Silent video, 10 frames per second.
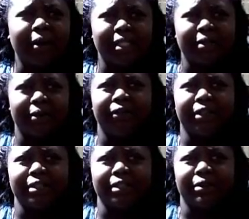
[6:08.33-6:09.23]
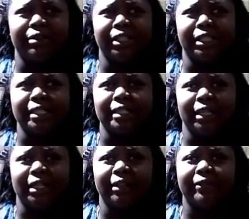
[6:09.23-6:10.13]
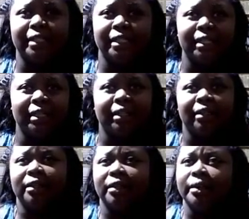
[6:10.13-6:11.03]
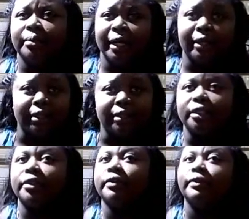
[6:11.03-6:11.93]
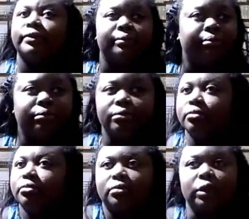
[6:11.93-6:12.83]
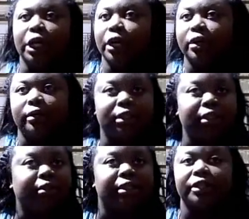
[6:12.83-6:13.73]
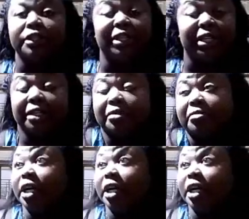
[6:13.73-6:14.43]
was 12 years old, she just left, packed her stuff, gone, so that she could